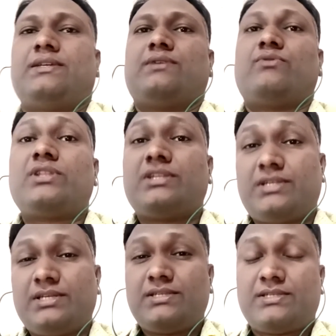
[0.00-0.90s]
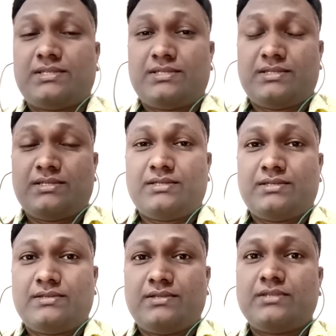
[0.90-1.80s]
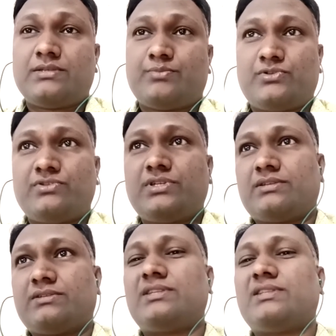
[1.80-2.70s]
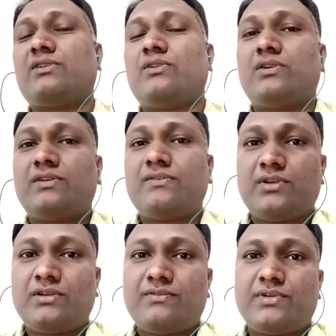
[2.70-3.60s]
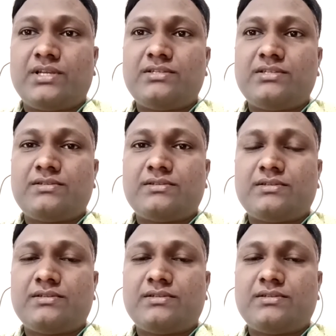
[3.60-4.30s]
What are the drugs you're supposed to take? See, there are a lot of drugs.